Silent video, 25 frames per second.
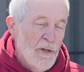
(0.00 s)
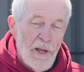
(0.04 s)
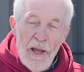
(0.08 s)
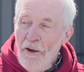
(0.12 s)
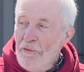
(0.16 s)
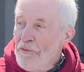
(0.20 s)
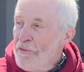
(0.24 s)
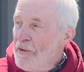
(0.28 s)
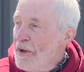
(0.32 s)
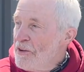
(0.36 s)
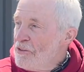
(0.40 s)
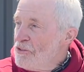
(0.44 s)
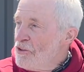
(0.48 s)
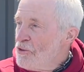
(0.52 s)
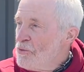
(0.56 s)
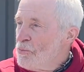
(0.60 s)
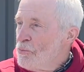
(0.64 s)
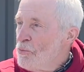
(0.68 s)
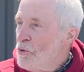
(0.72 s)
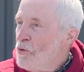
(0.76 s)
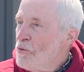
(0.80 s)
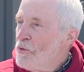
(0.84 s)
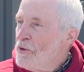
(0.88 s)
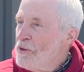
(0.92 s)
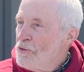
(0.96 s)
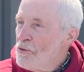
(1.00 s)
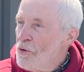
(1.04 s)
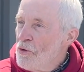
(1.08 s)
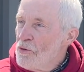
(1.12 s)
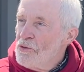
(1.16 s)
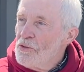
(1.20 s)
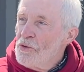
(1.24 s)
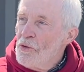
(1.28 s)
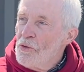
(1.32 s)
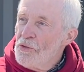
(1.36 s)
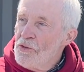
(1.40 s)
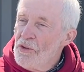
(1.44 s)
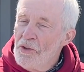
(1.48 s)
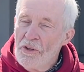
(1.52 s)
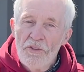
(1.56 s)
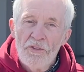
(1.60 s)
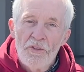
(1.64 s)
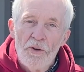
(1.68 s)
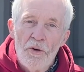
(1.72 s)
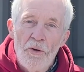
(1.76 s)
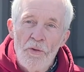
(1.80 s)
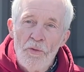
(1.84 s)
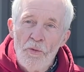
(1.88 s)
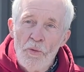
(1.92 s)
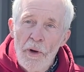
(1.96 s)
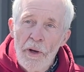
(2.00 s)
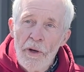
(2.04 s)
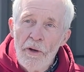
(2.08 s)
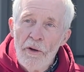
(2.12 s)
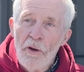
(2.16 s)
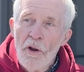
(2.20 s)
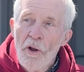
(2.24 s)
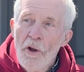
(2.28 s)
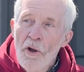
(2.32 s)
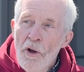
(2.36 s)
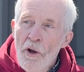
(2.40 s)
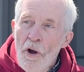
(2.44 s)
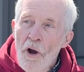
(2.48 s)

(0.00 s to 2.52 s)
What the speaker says: fast it's moving towards those things that are threatened.